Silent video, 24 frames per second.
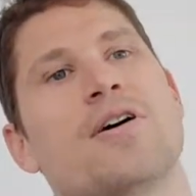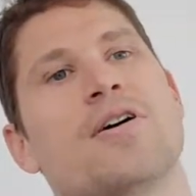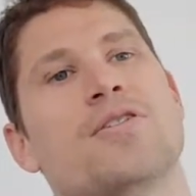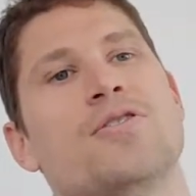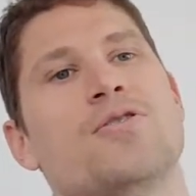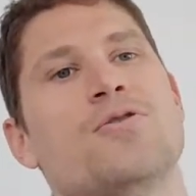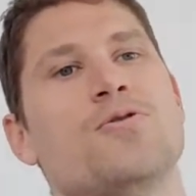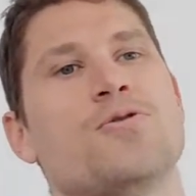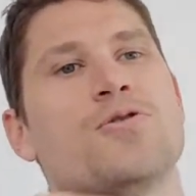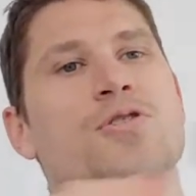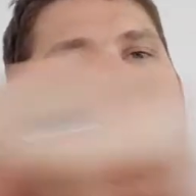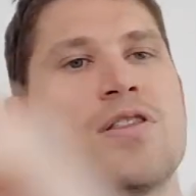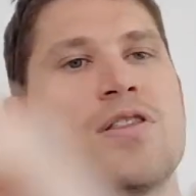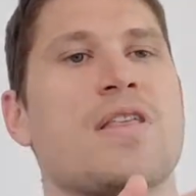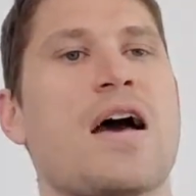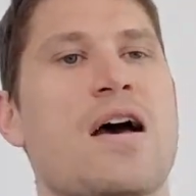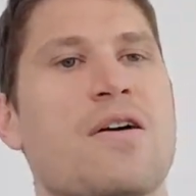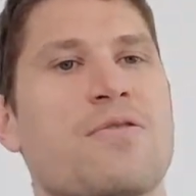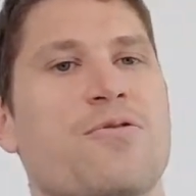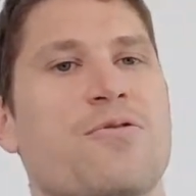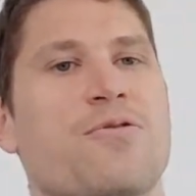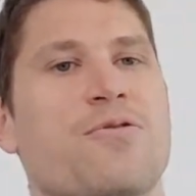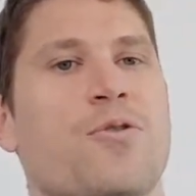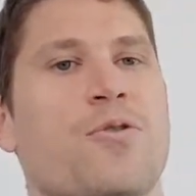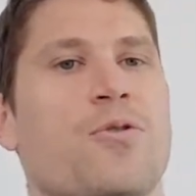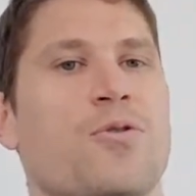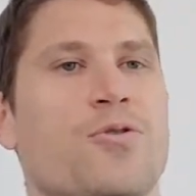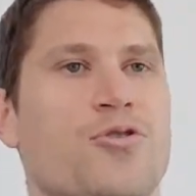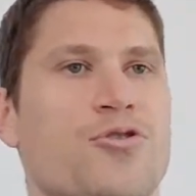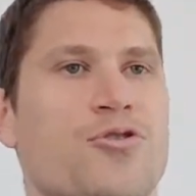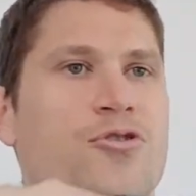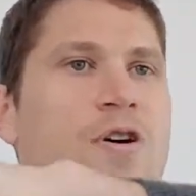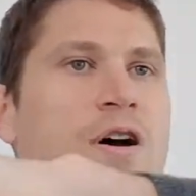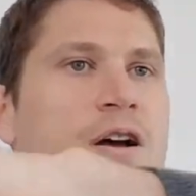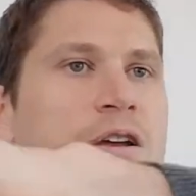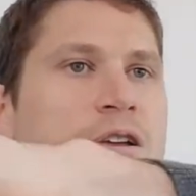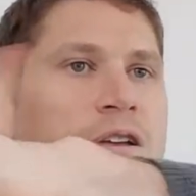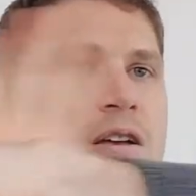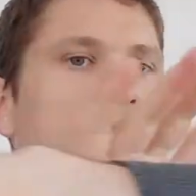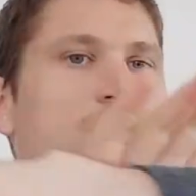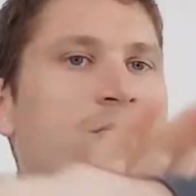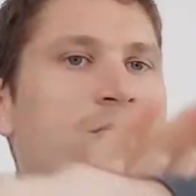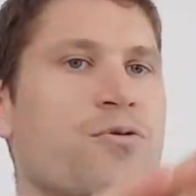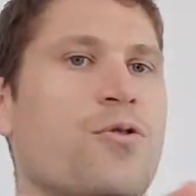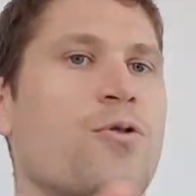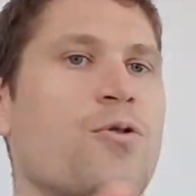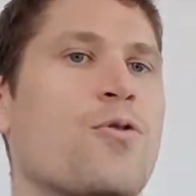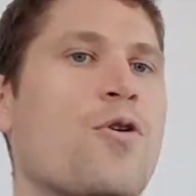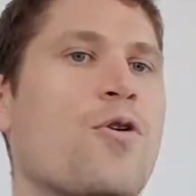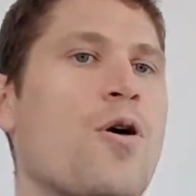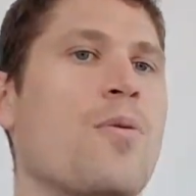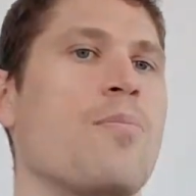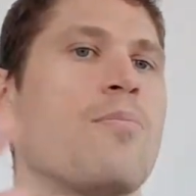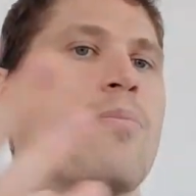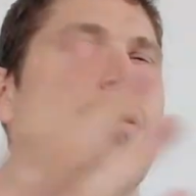using that for striking the forearm